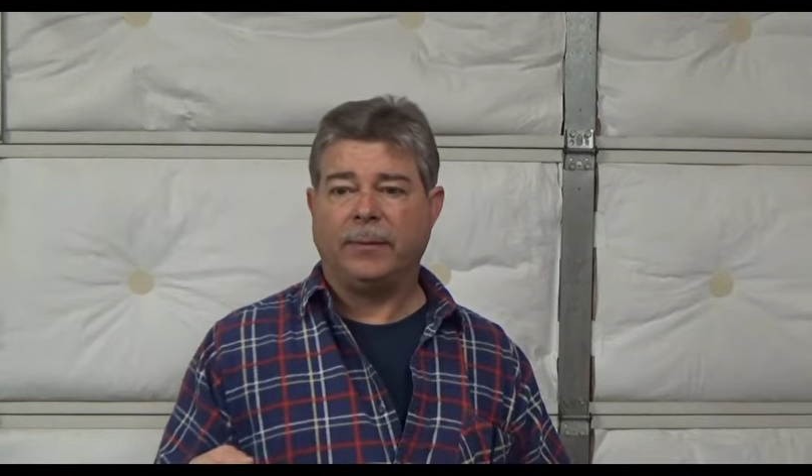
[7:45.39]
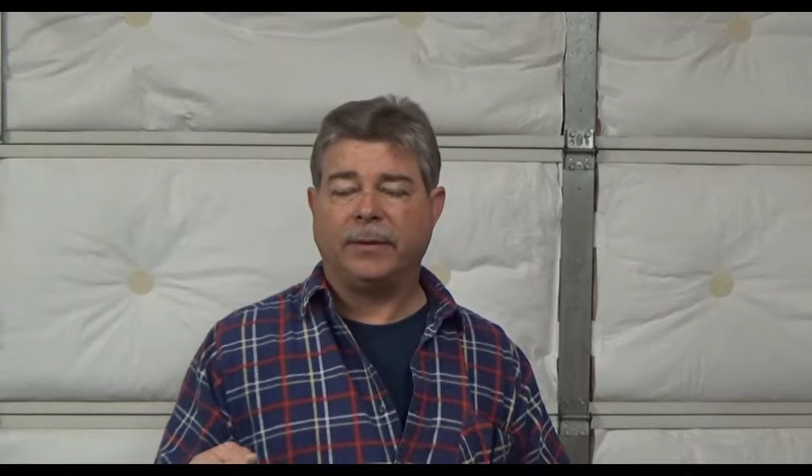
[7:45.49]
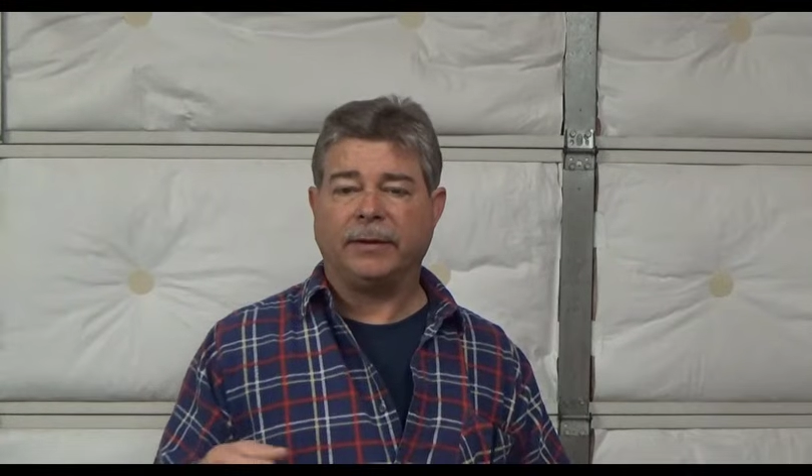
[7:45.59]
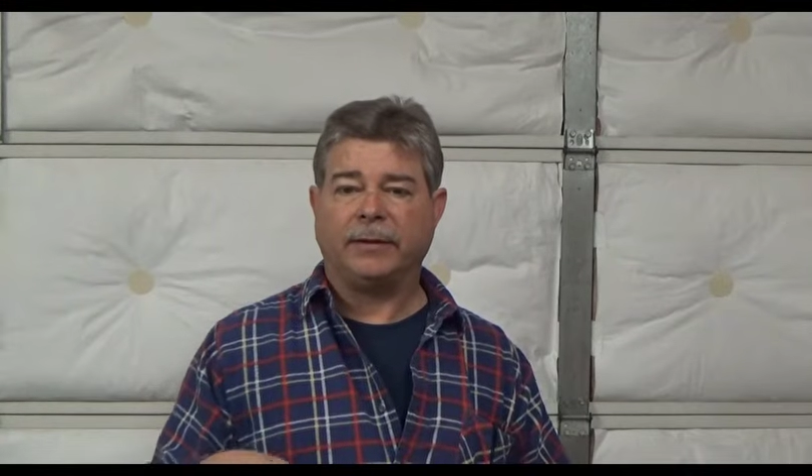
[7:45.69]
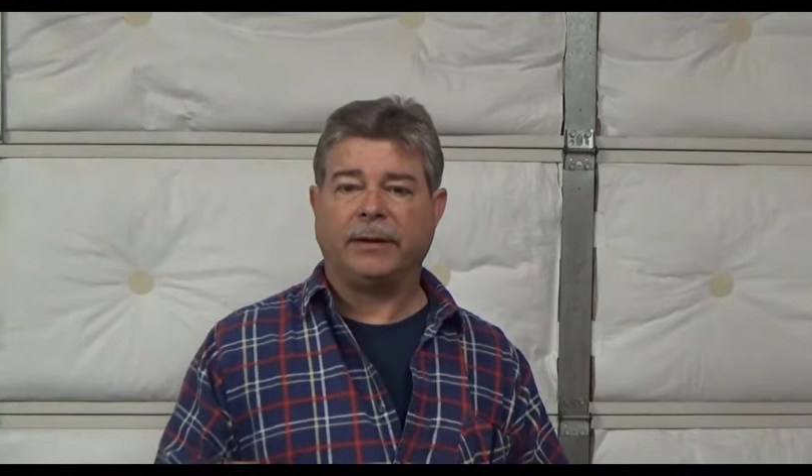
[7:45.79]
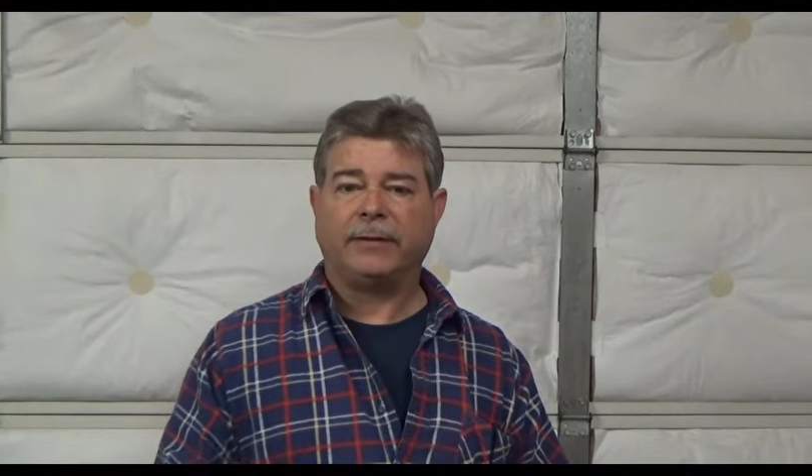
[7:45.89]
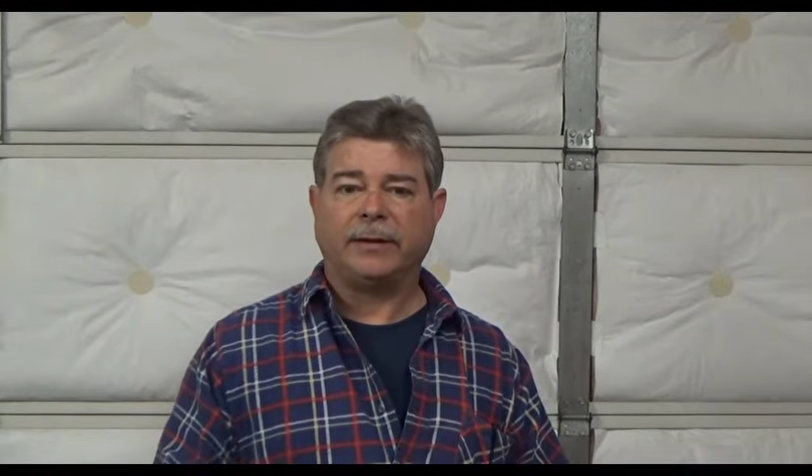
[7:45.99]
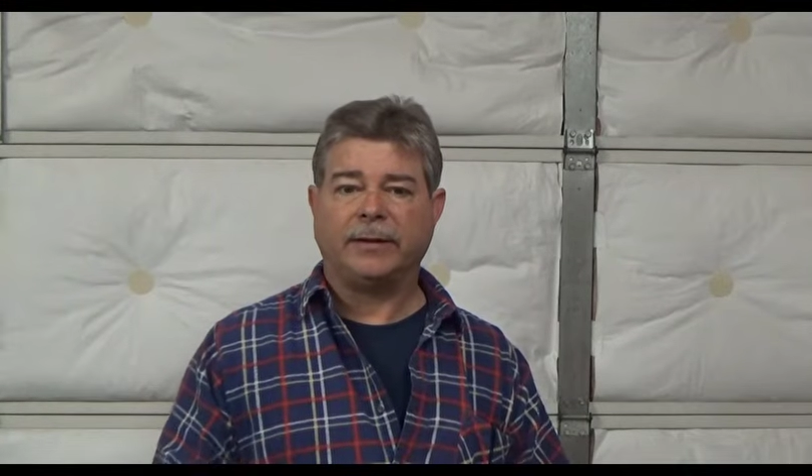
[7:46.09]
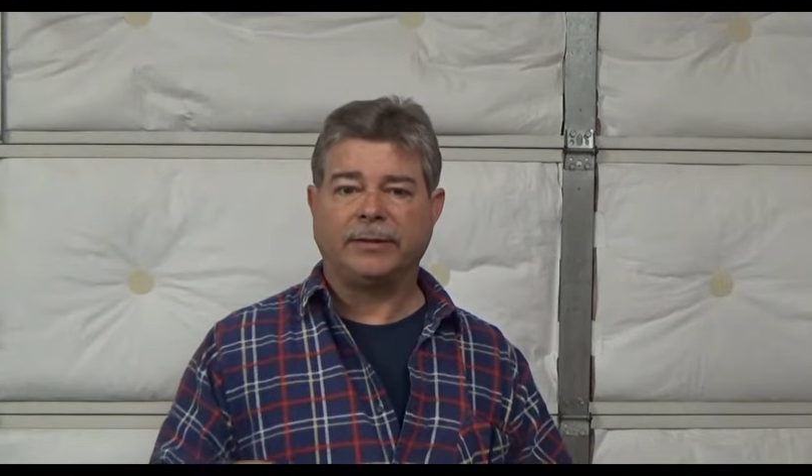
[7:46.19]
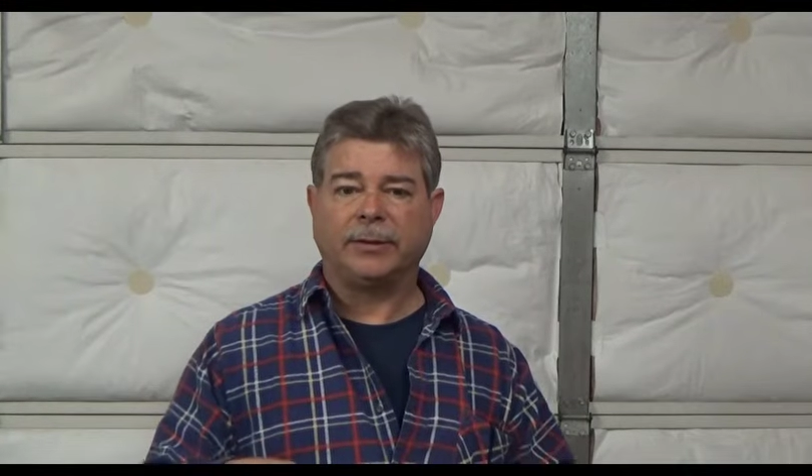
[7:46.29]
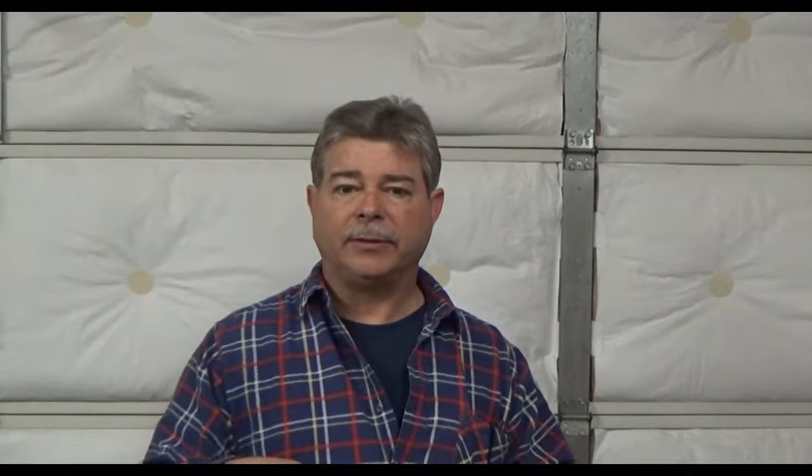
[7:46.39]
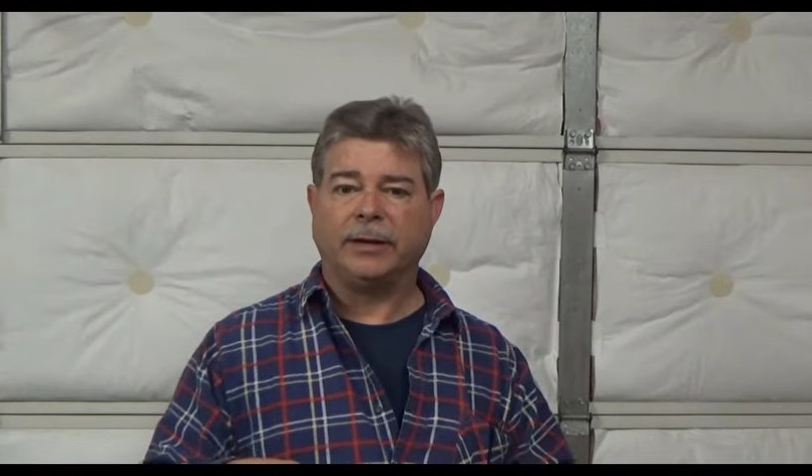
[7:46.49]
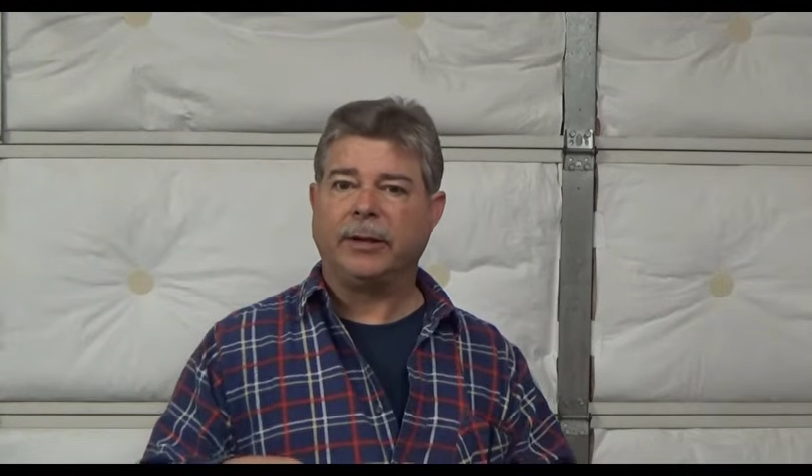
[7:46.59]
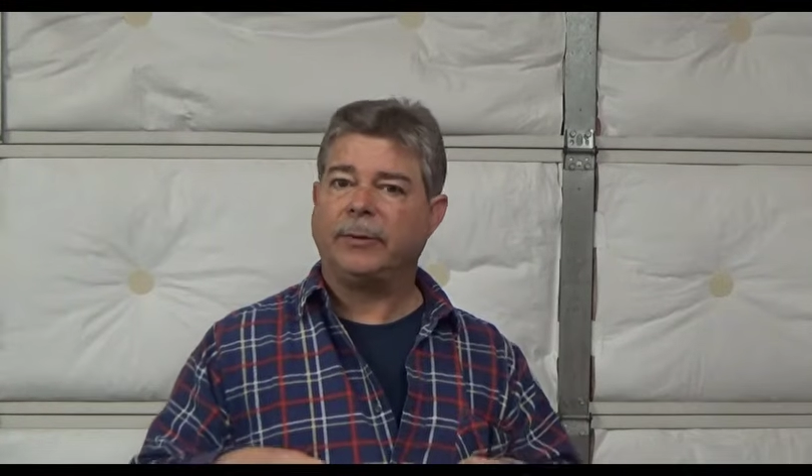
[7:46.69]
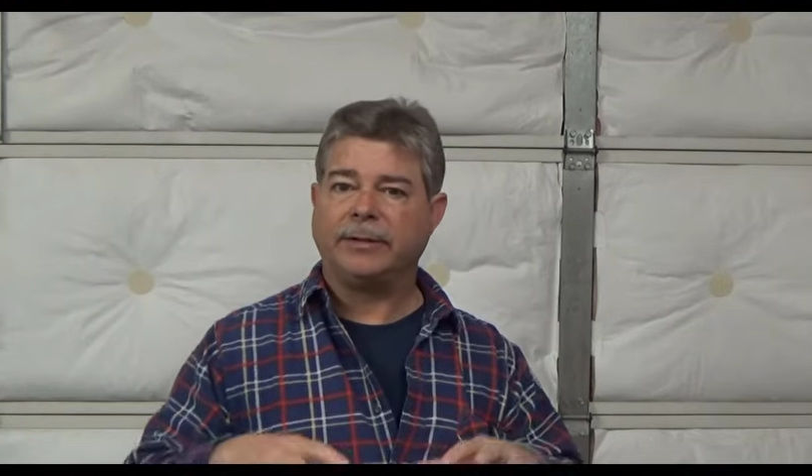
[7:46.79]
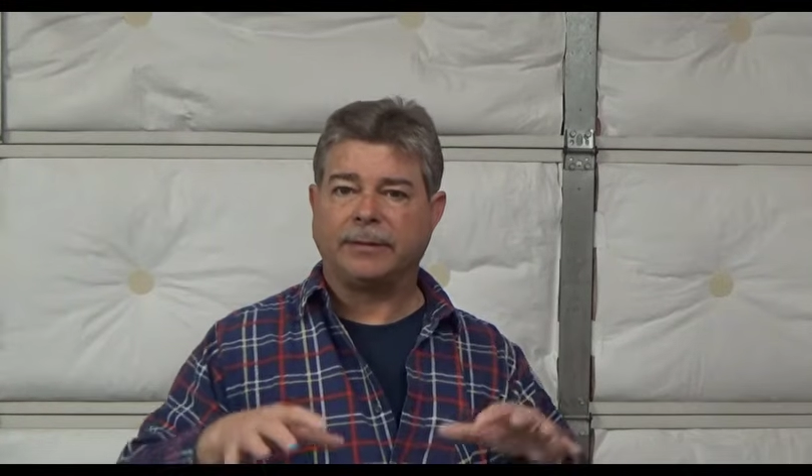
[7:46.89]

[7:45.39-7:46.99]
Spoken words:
But the fact is, so liquidy,